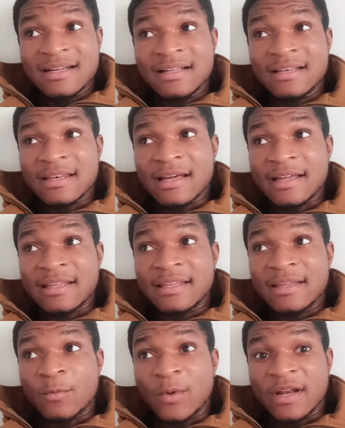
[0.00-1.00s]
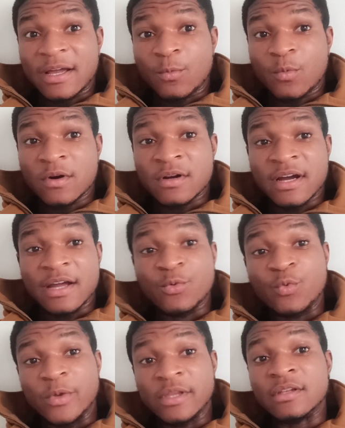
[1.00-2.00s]
like when i work i
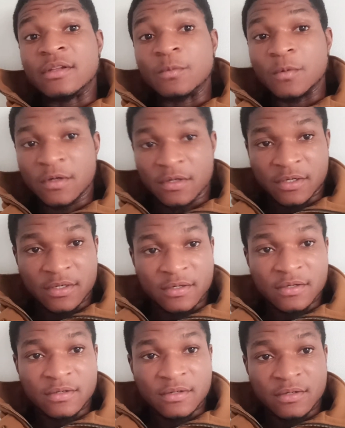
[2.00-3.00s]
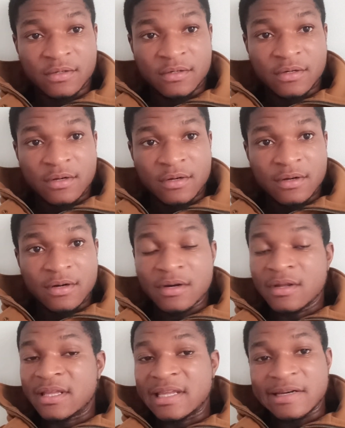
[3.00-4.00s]
really work
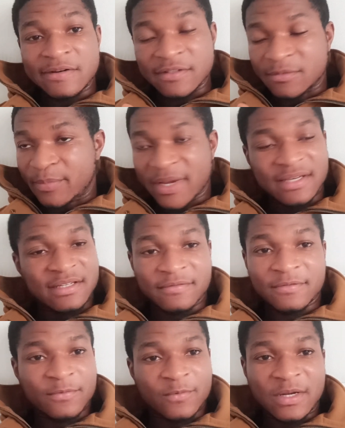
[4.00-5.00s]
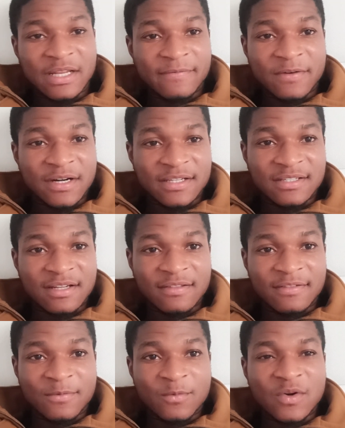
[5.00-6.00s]
irrespective of whenever I
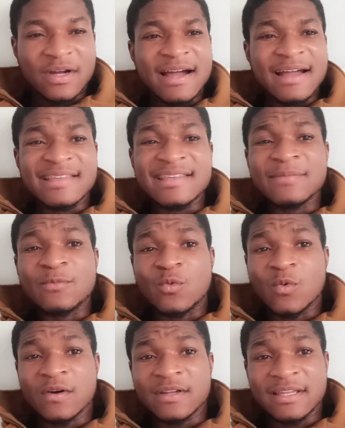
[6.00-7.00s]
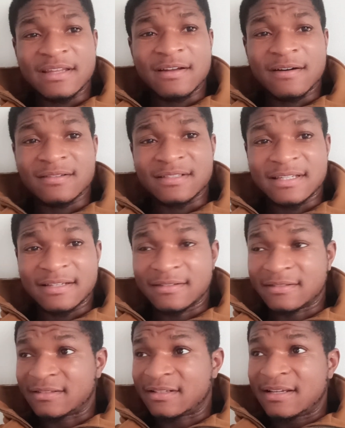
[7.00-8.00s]
start the work, keep working
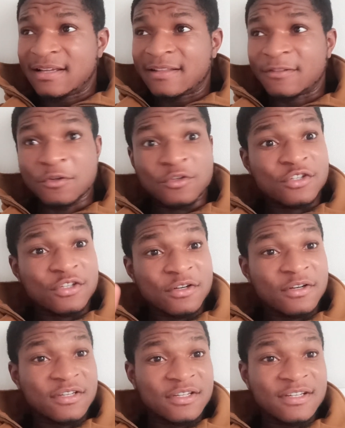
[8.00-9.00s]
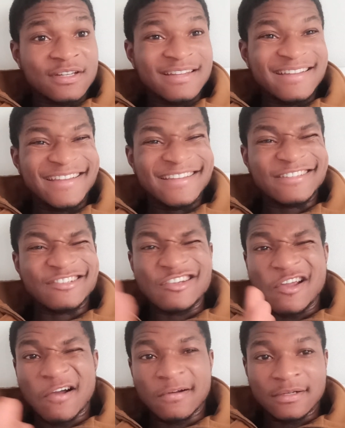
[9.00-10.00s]
until the surge is
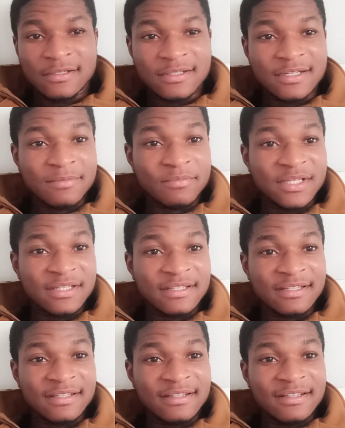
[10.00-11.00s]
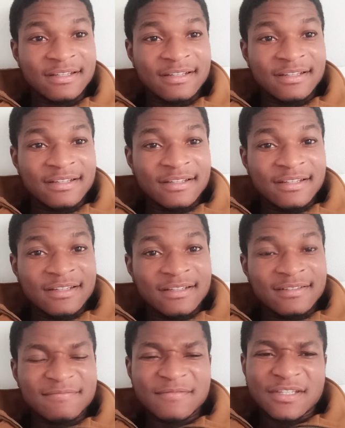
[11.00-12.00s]
gone completely.
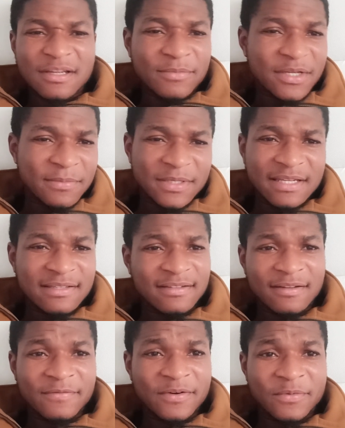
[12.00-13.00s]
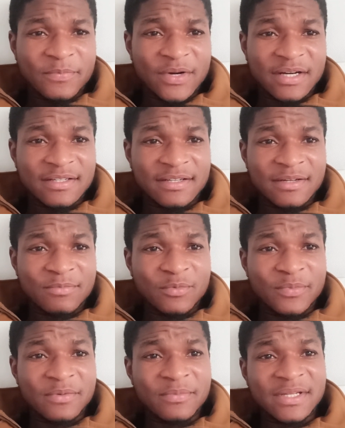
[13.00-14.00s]
Sometimes that's not very practicable,
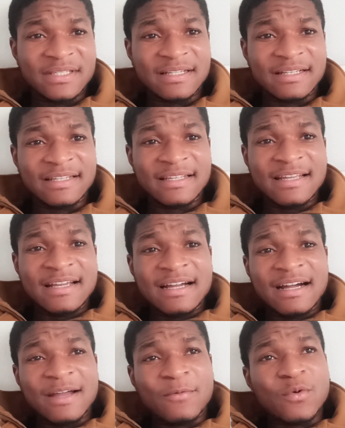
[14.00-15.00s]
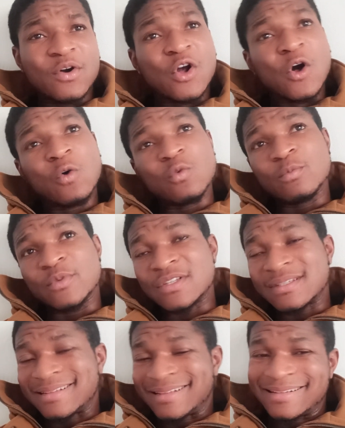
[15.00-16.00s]
but basically I work
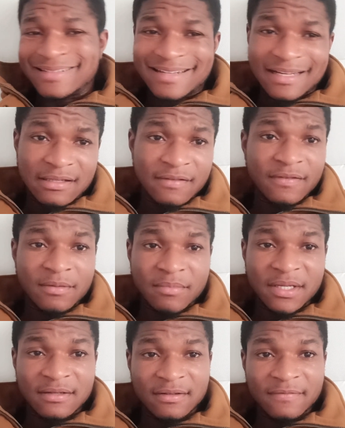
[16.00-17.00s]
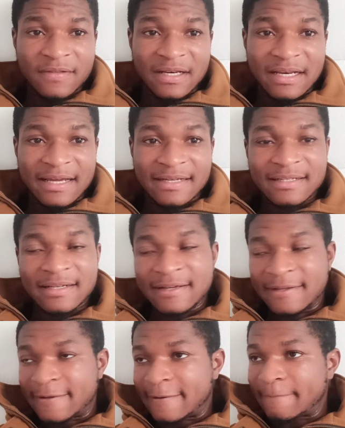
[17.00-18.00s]
almost to the dead of the middle of the night,
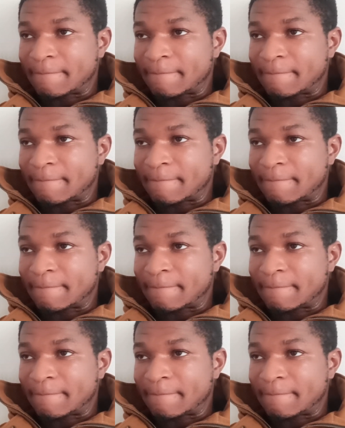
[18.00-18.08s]
like